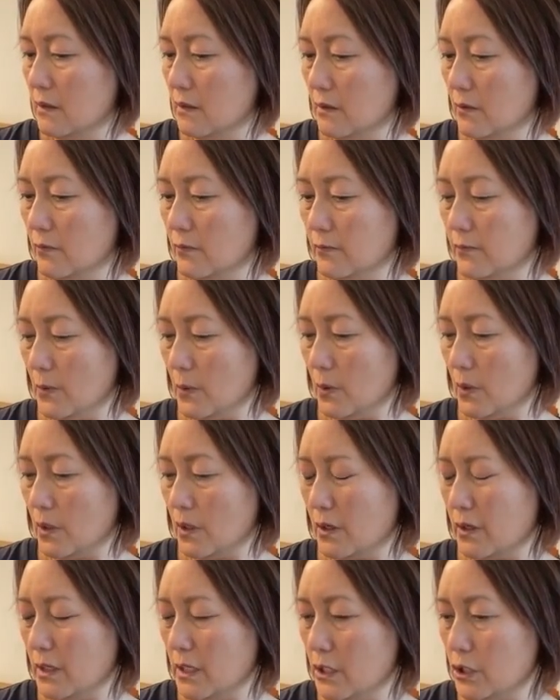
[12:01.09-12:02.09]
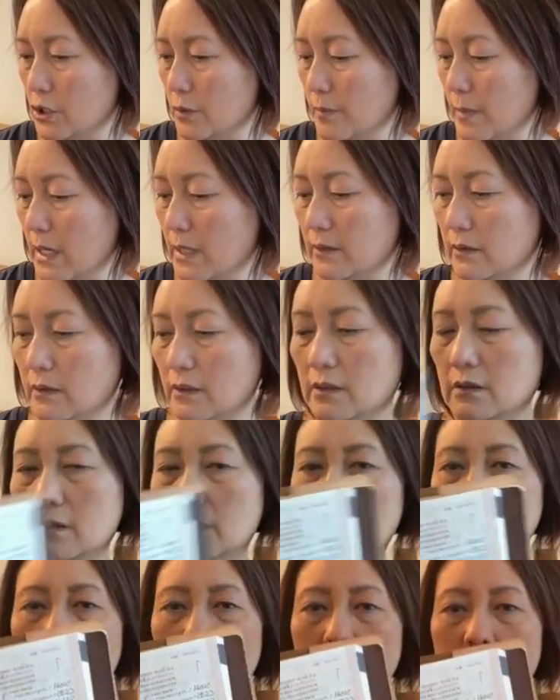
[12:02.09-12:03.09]
for each month.
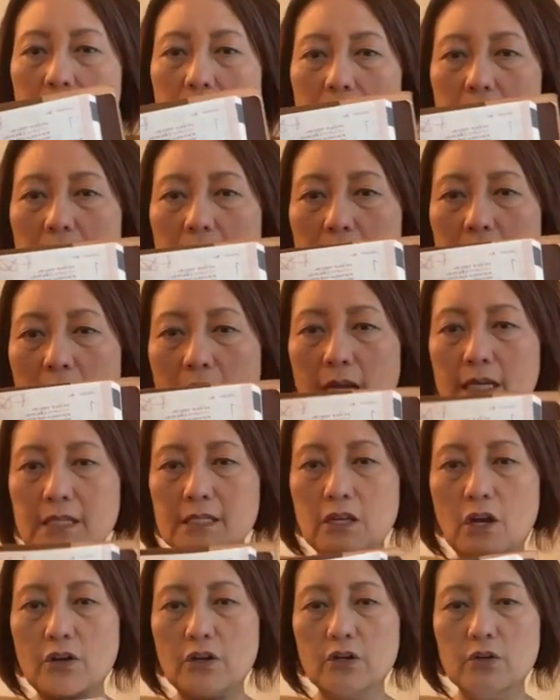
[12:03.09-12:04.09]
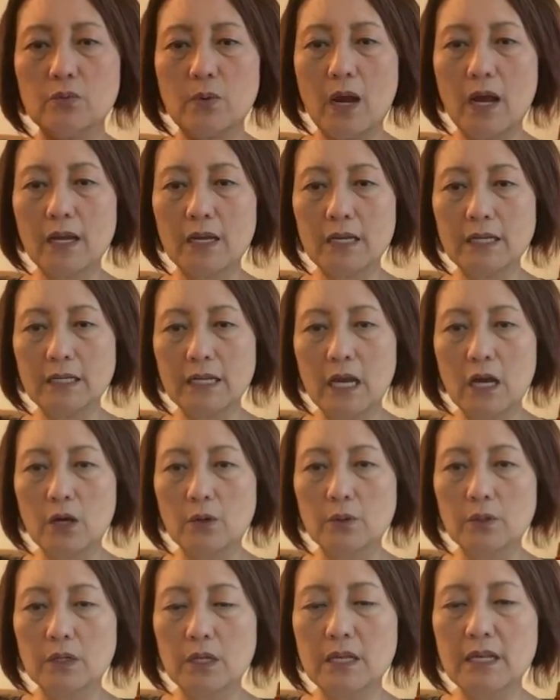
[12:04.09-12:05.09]
I started writing
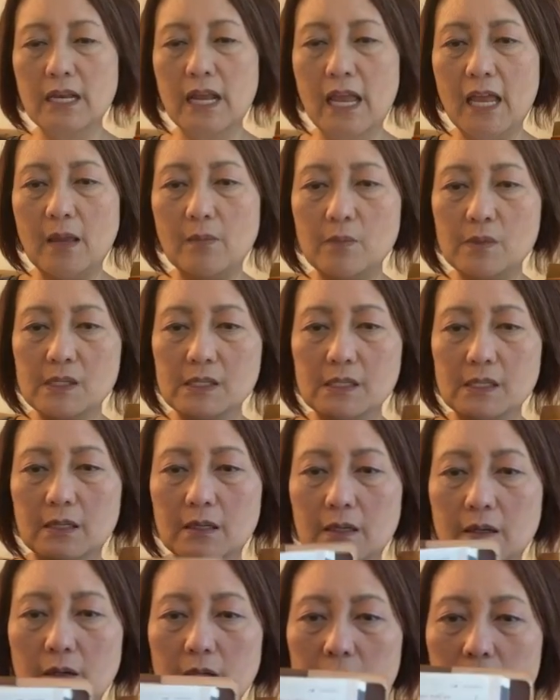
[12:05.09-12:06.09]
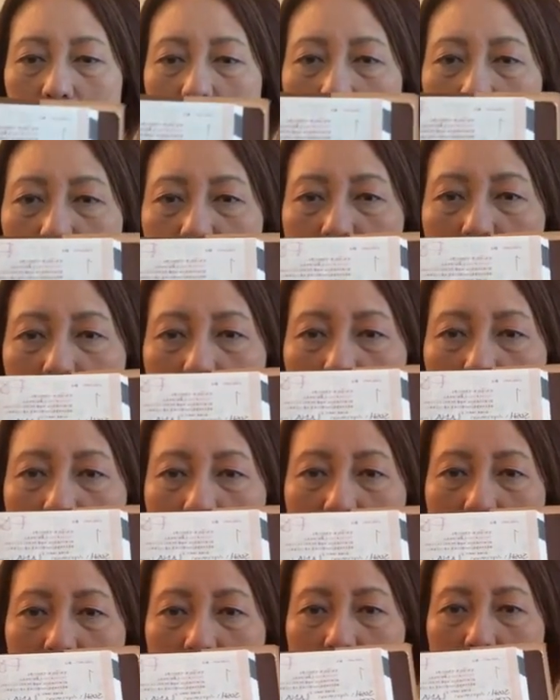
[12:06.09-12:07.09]
down names of people
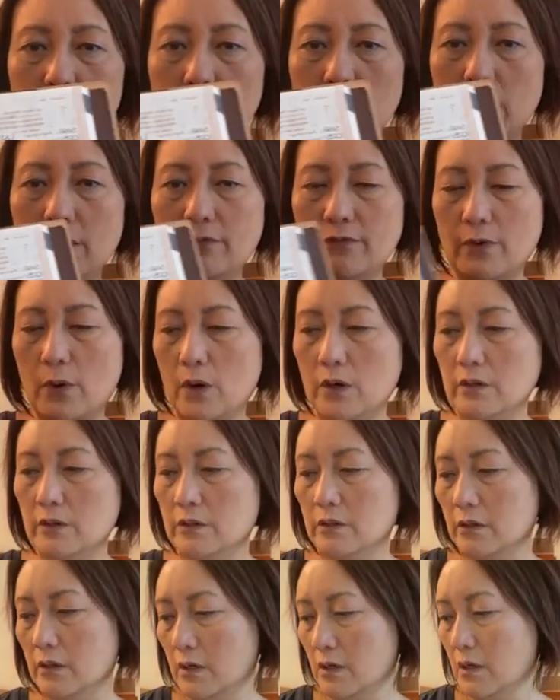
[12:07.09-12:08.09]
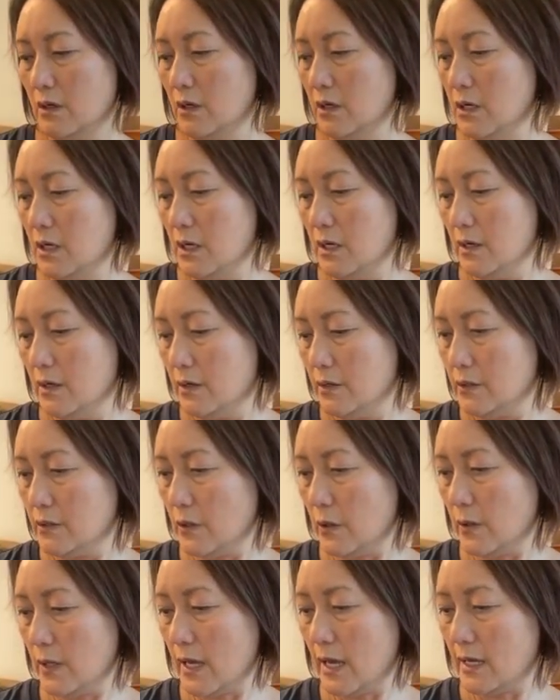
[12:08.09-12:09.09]
I need to pray for
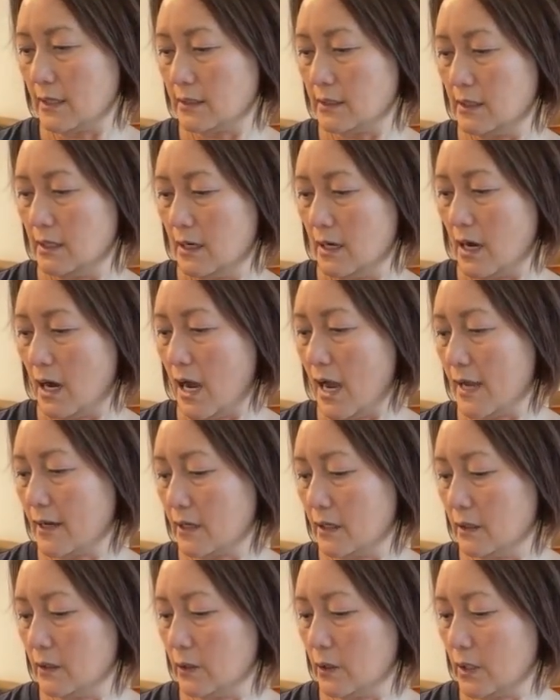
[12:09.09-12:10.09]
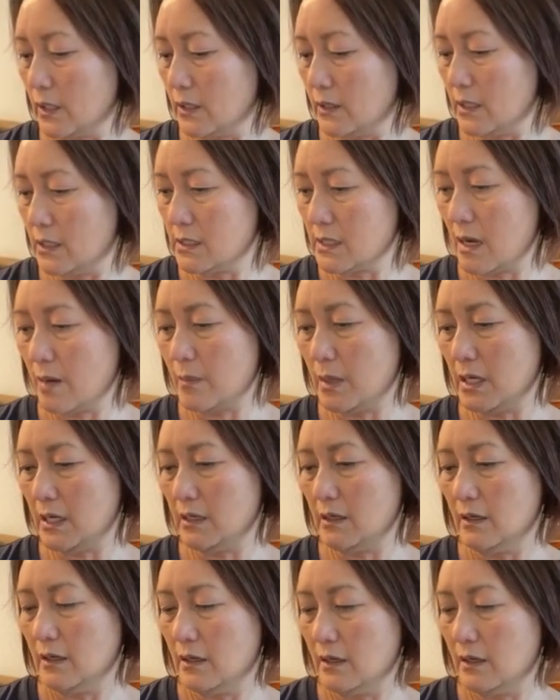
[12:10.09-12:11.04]
so that I can look at this. I mean,